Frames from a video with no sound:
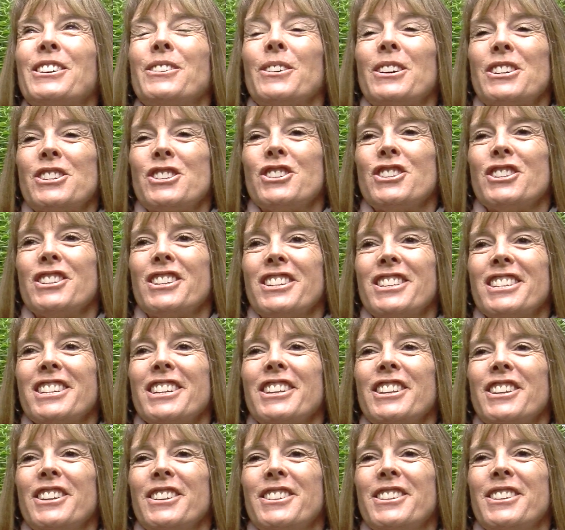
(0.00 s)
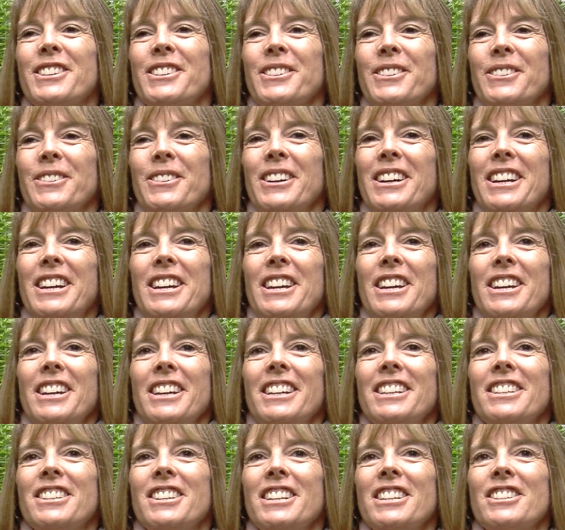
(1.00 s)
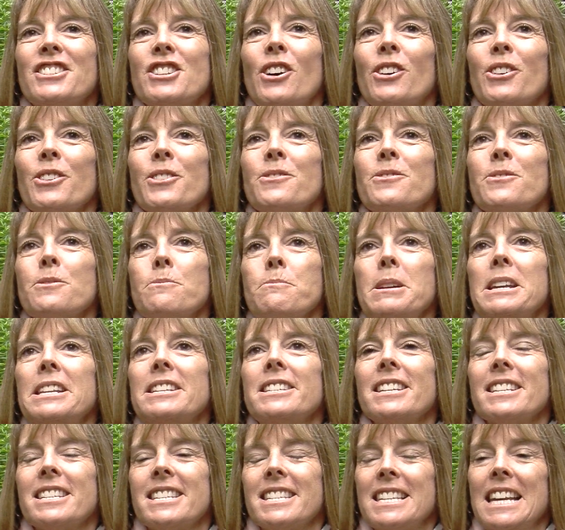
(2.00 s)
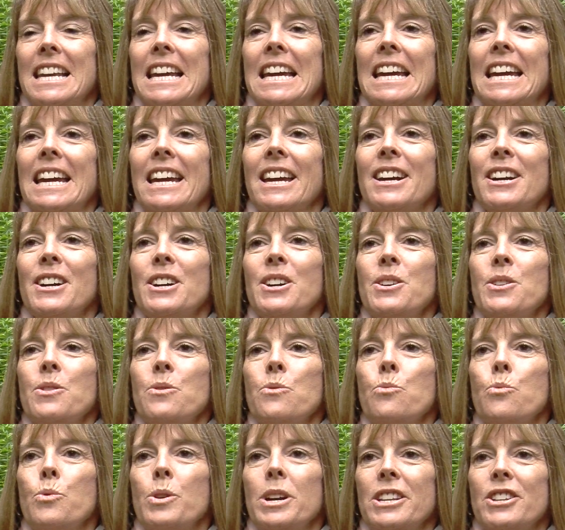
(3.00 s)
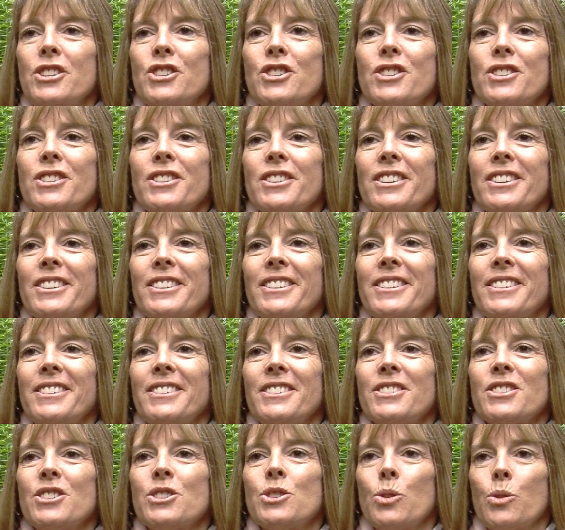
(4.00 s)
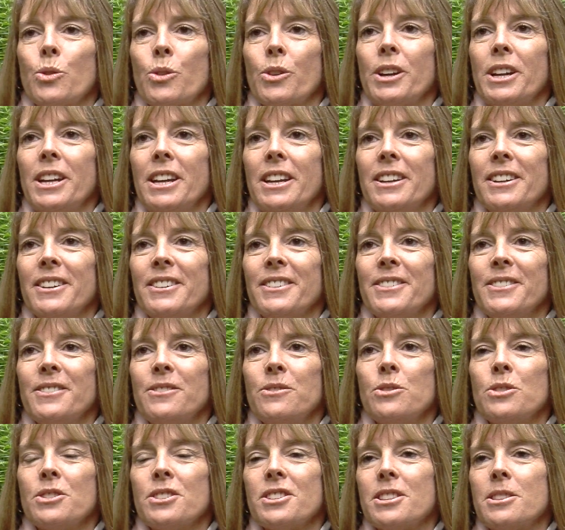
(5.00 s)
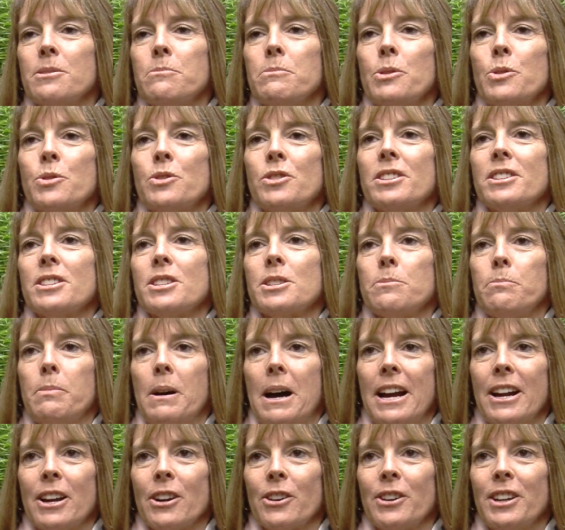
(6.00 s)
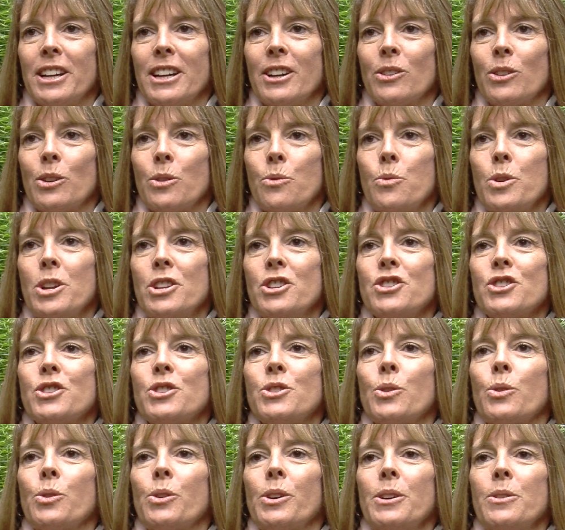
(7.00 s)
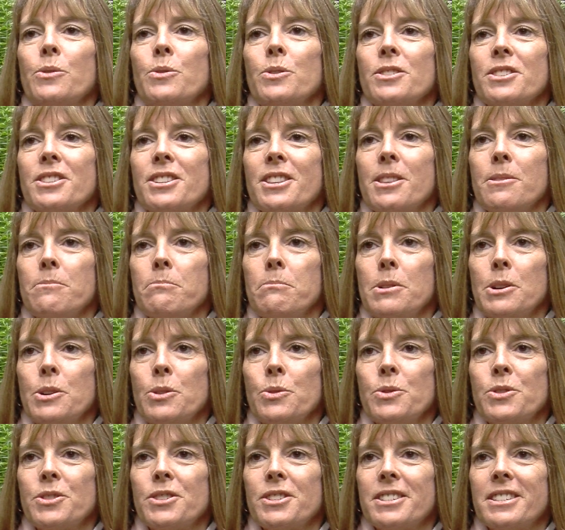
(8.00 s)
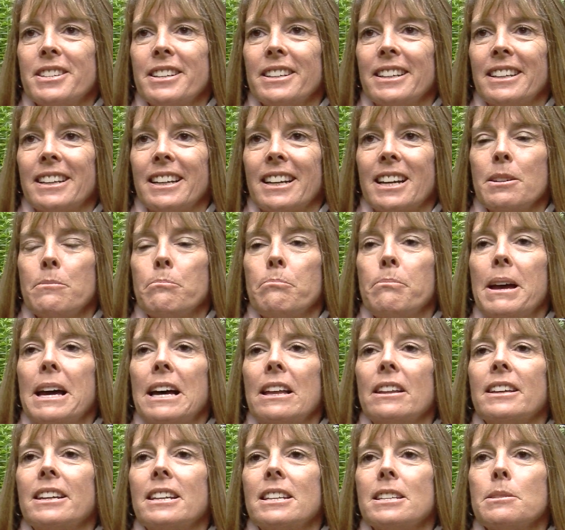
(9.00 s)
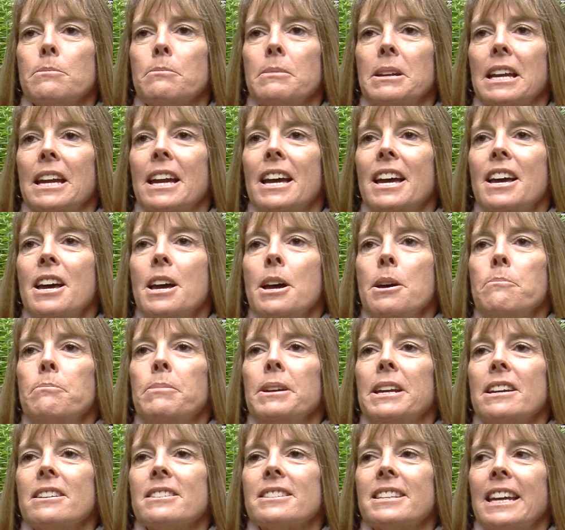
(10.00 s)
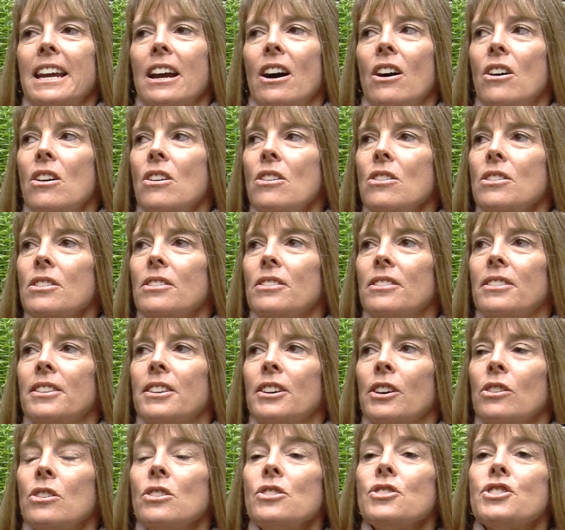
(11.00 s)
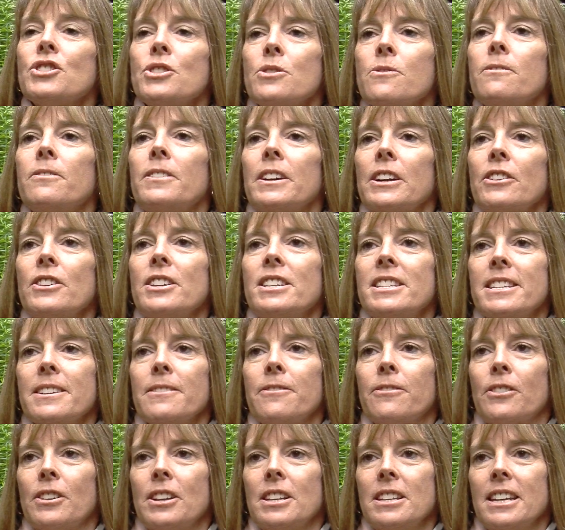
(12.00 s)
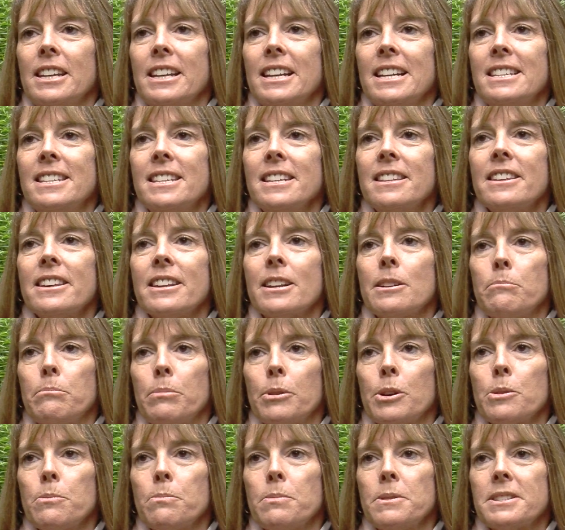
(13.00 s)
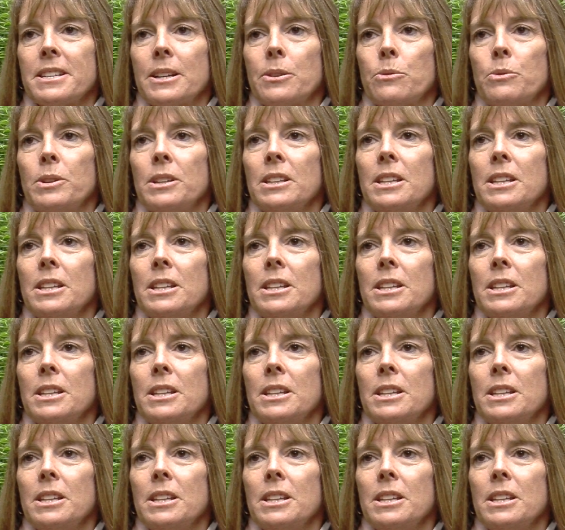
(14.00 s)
question it's hard for me to say which story was the most inspiring or which story was the most compelling to me, because they're all so very different, and I did that on purpose. I